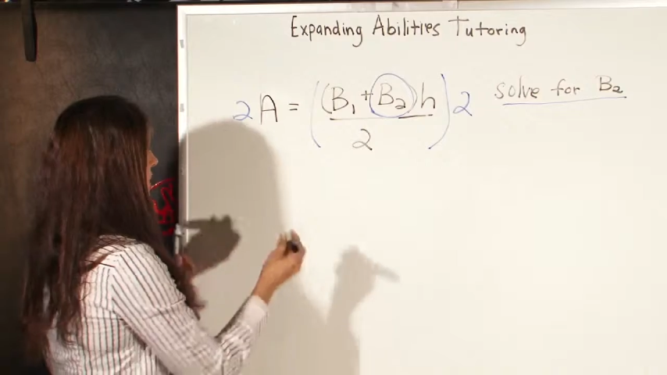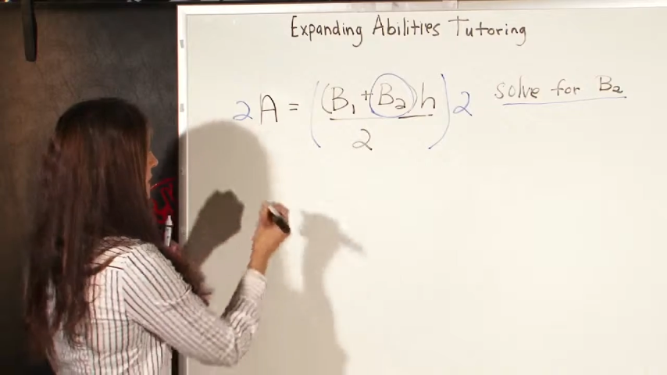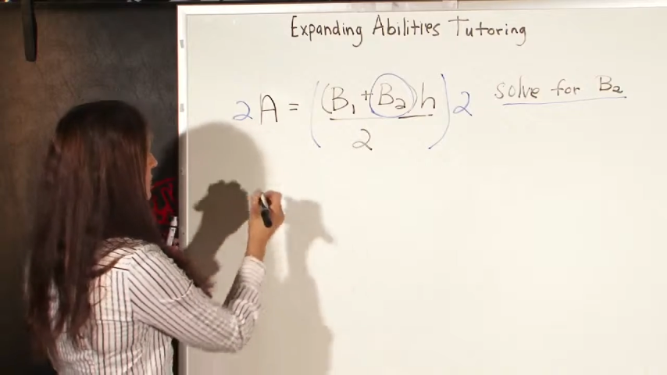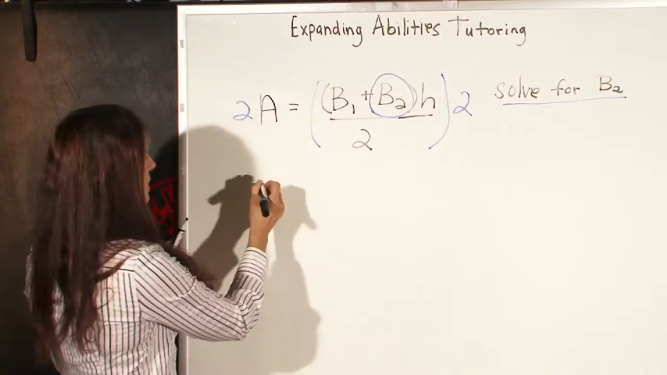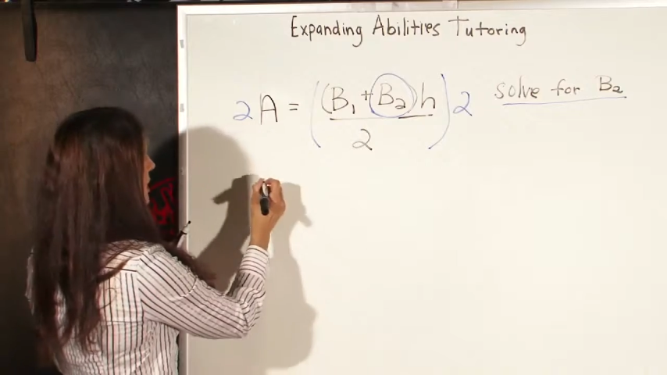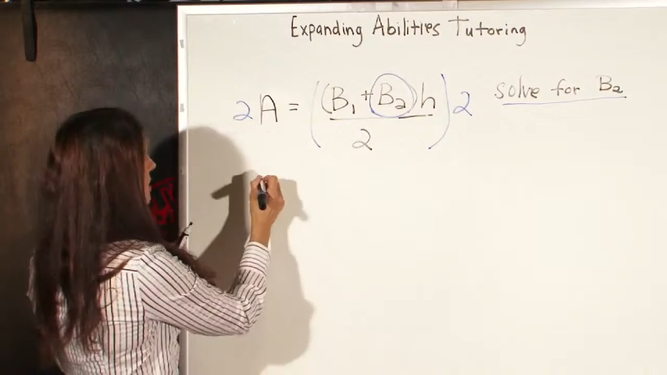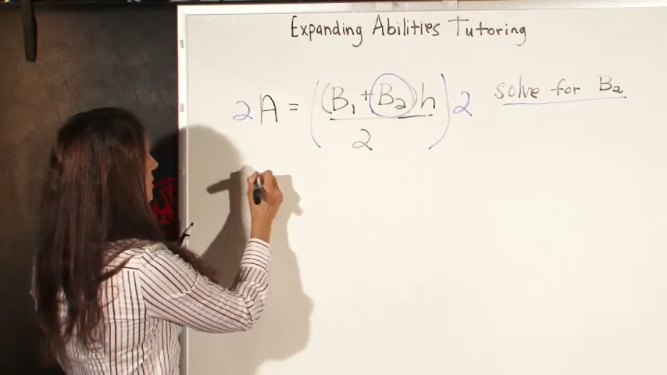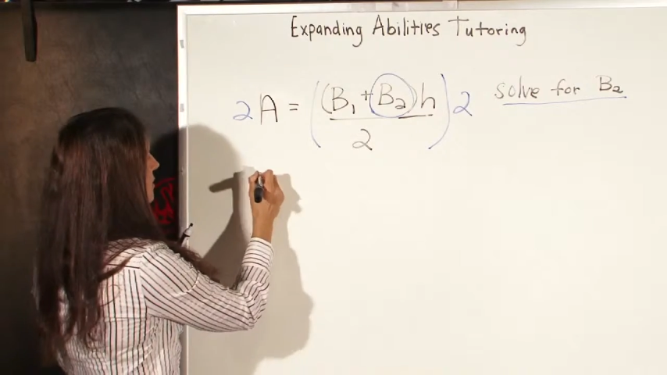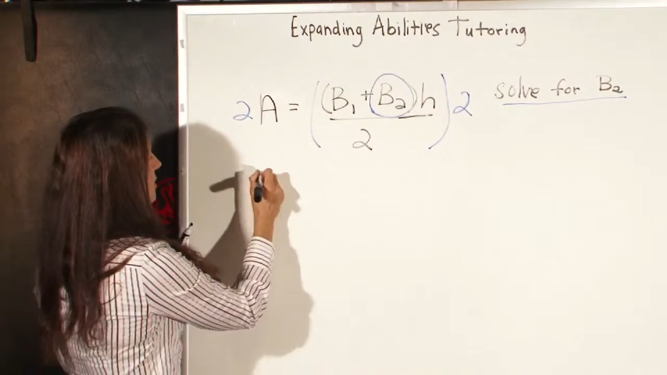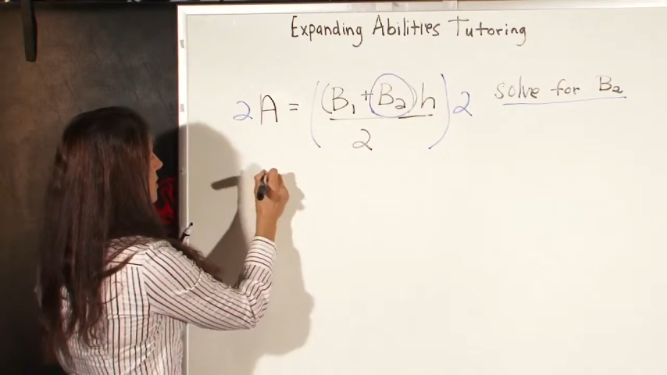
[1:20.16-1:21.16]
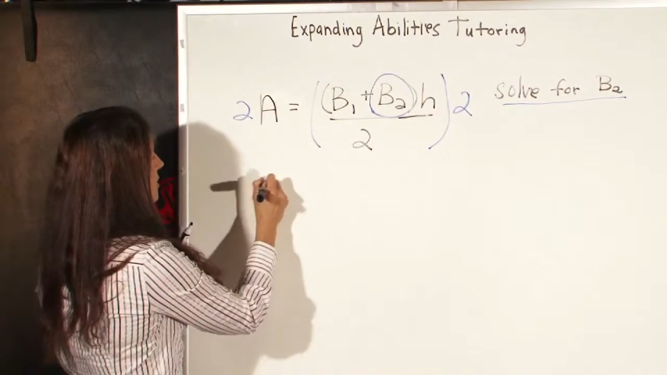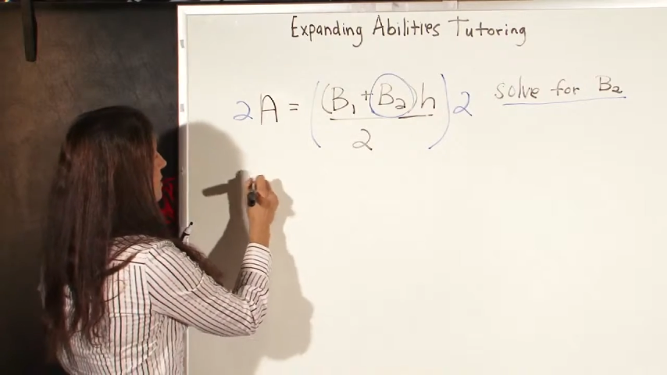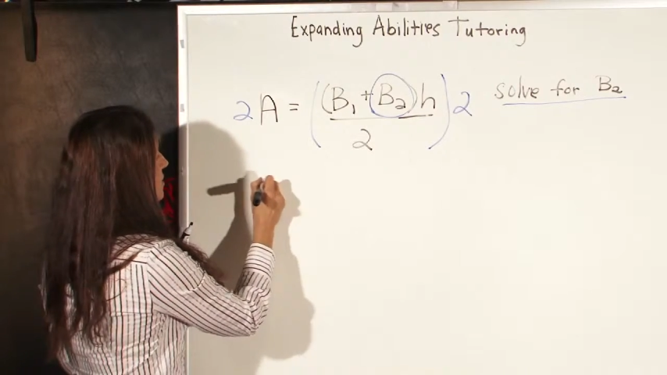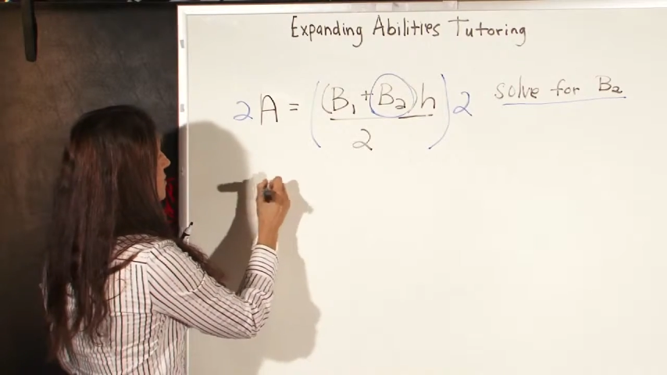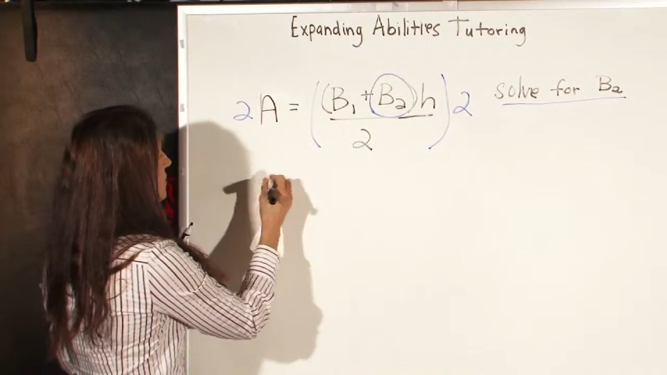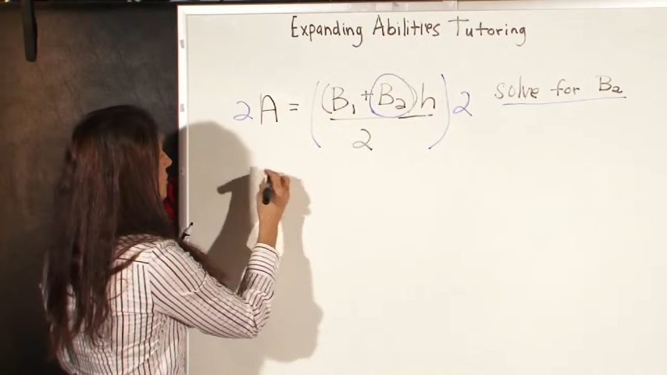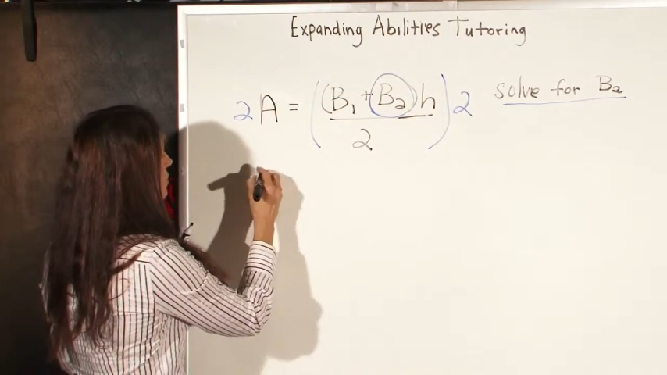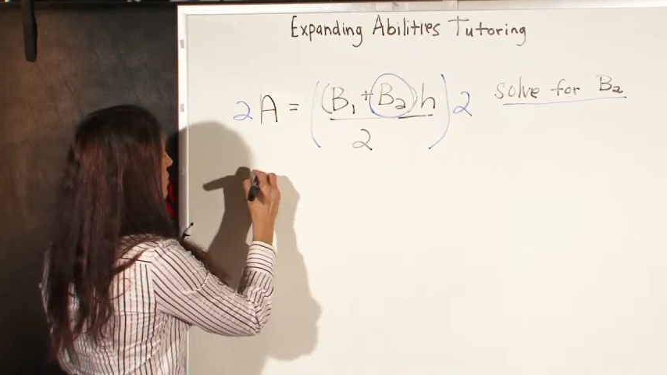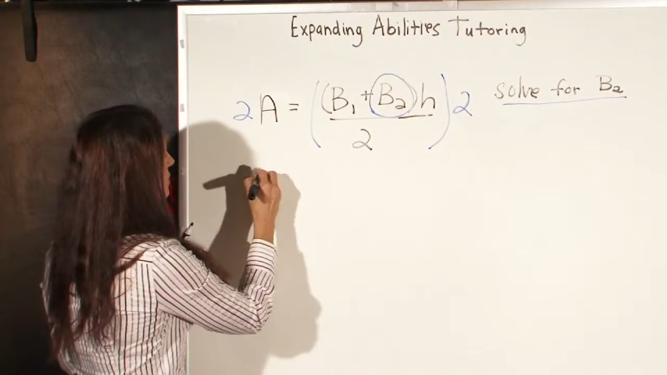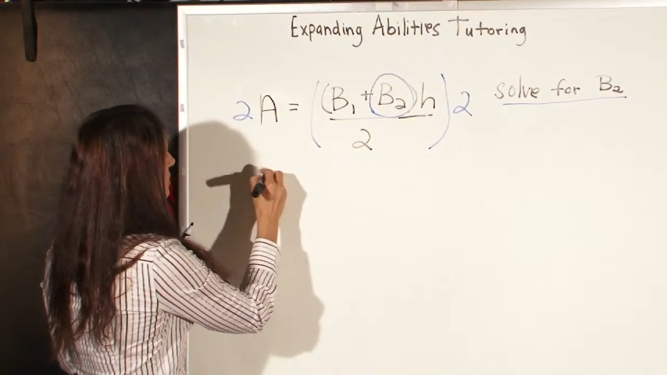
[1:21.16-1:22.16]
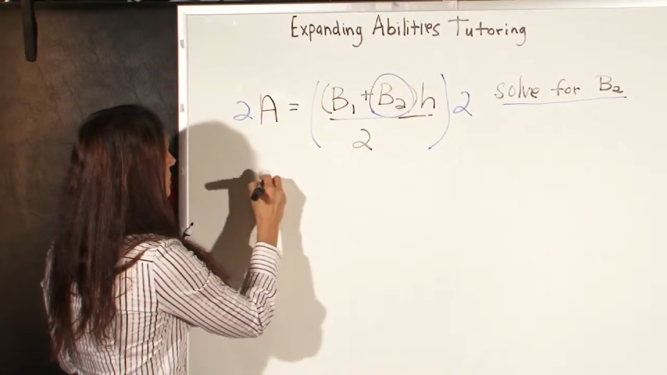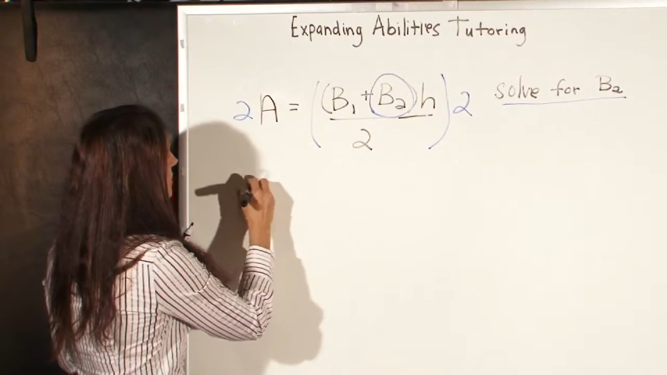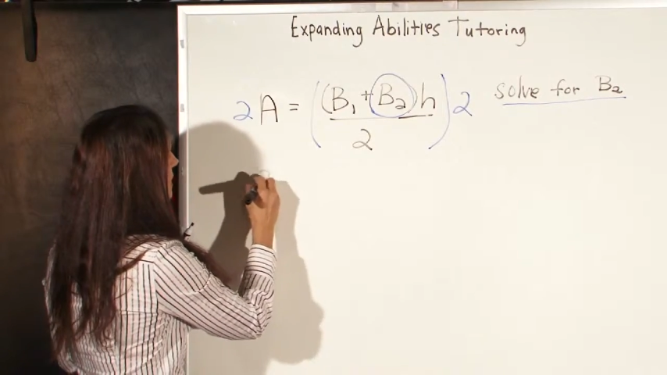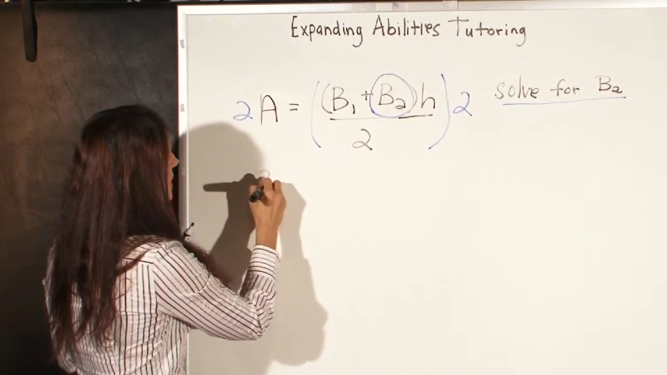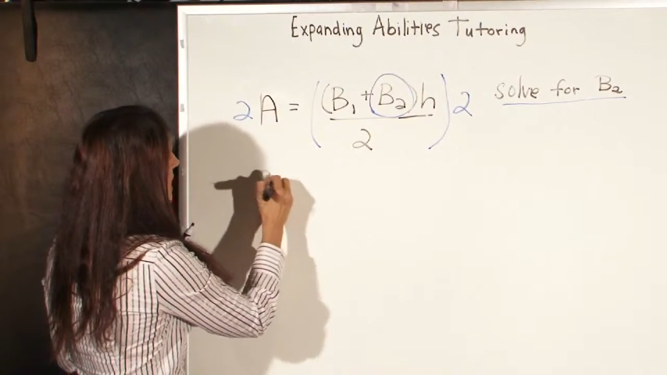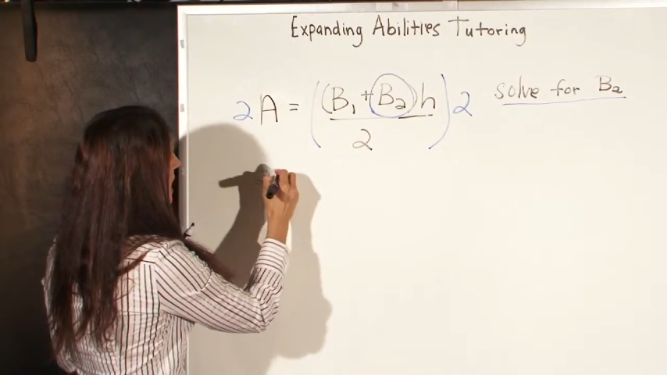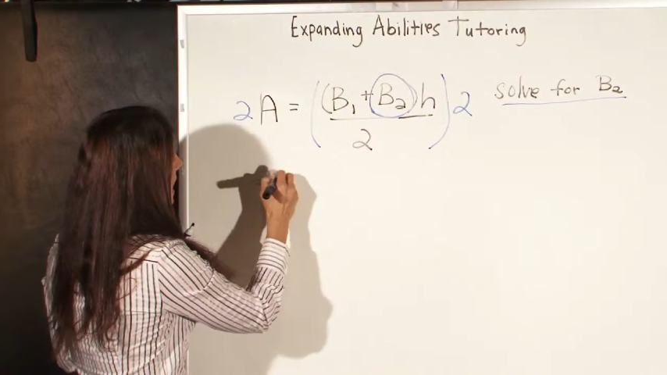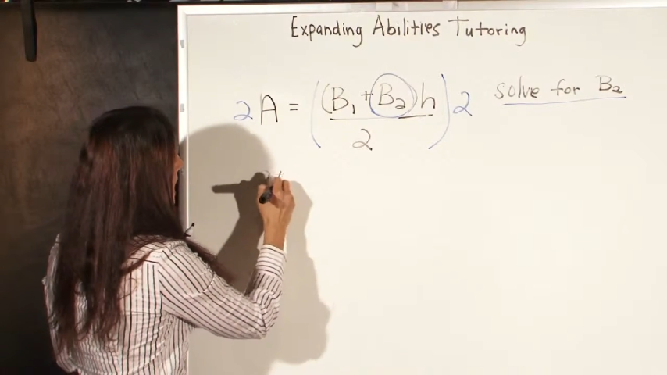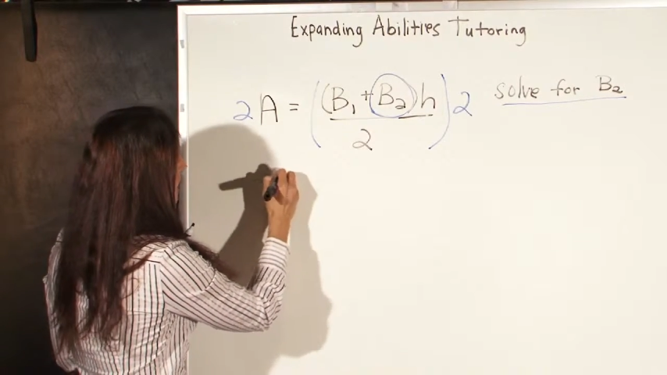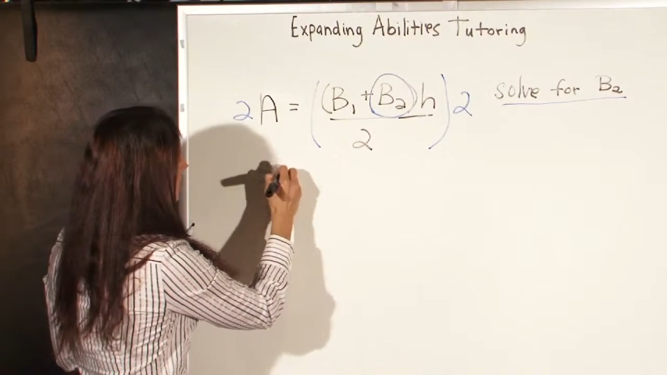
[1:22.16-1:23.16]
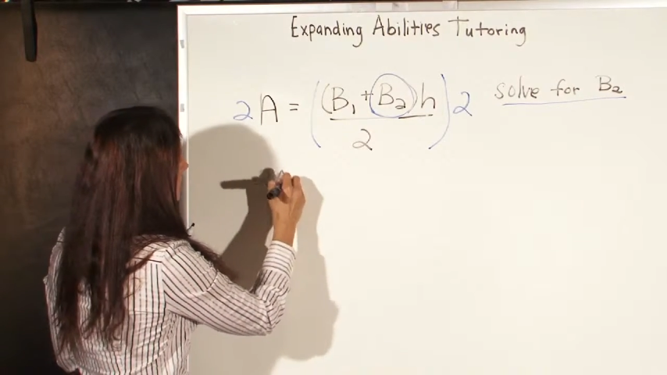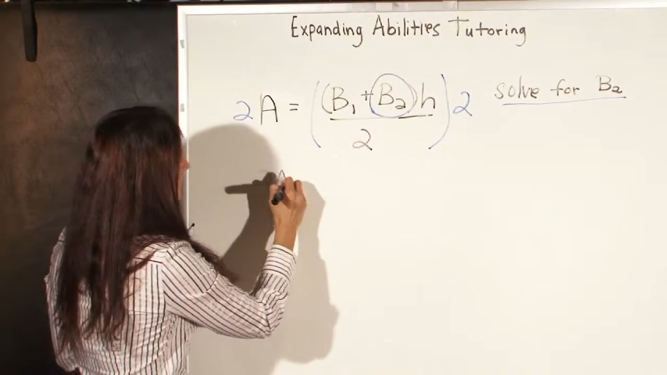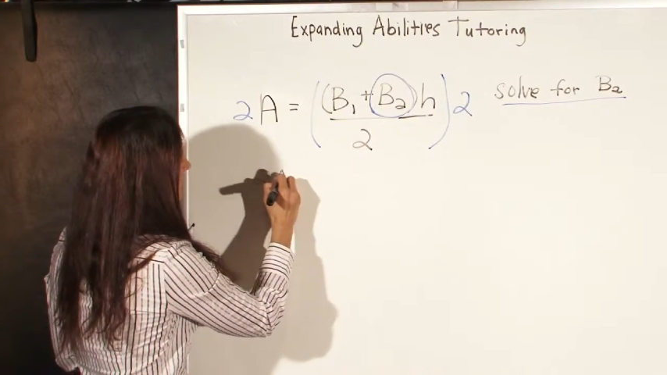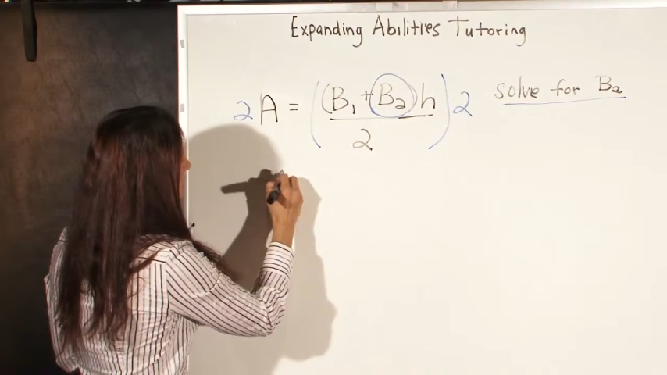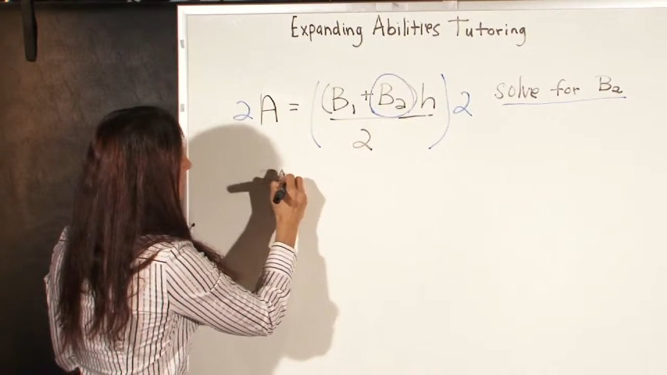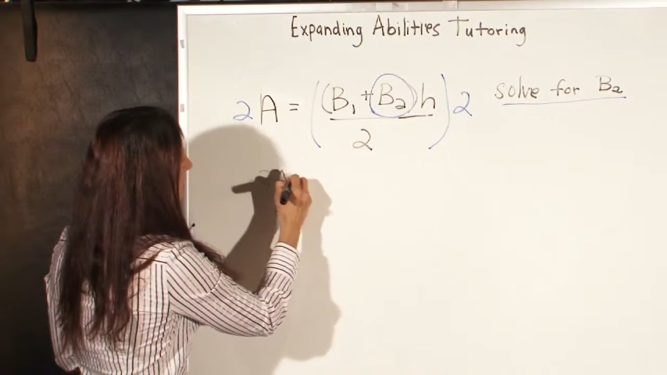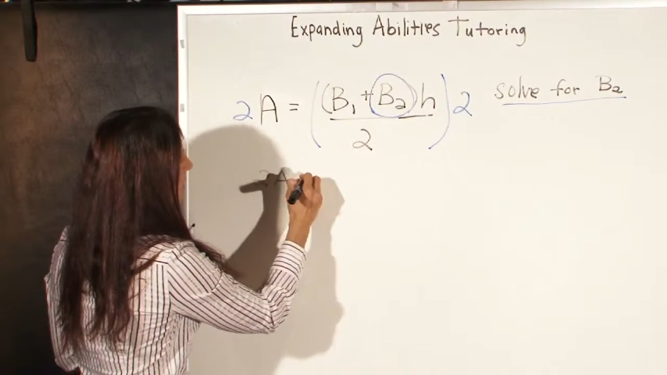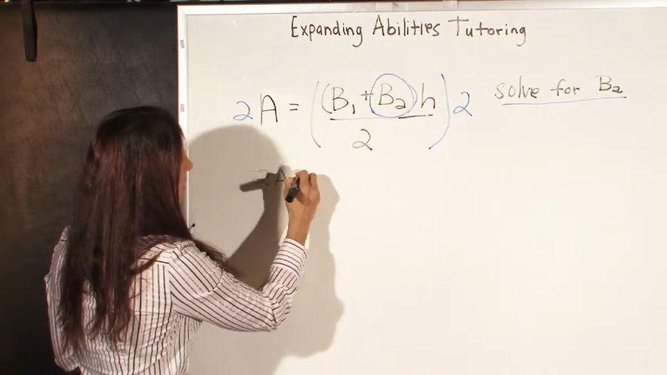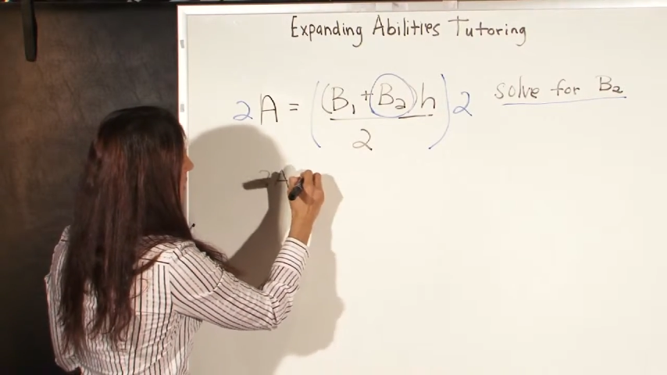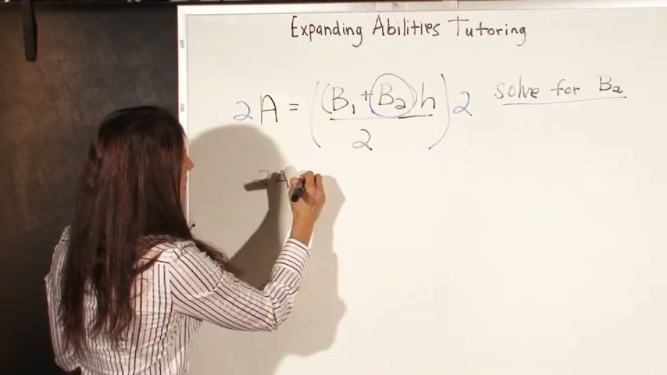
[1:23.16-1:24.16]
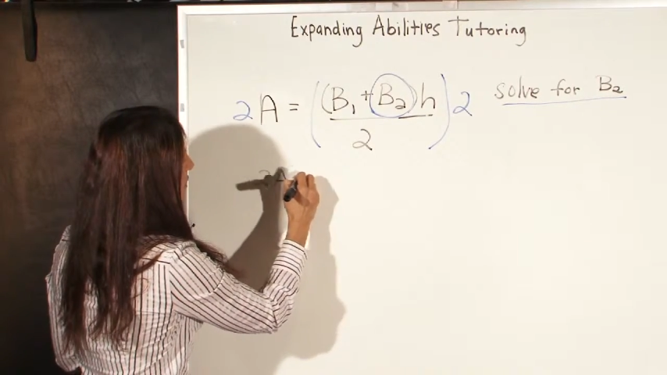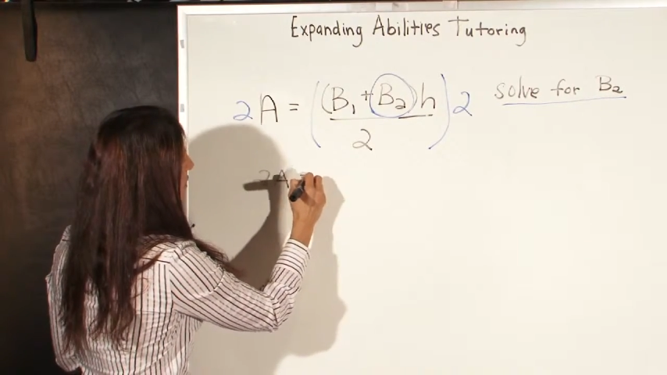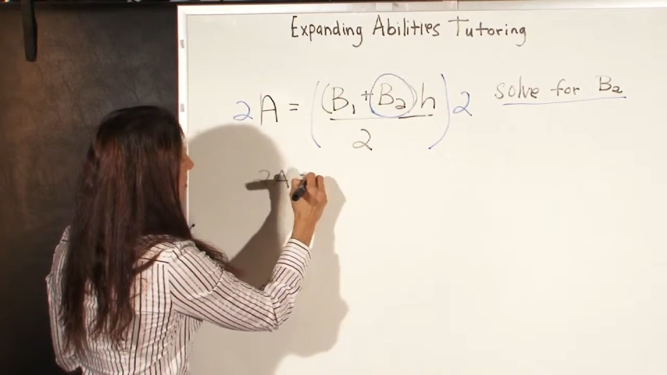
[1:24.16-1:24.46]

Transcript: Nobody's mouth can be seen.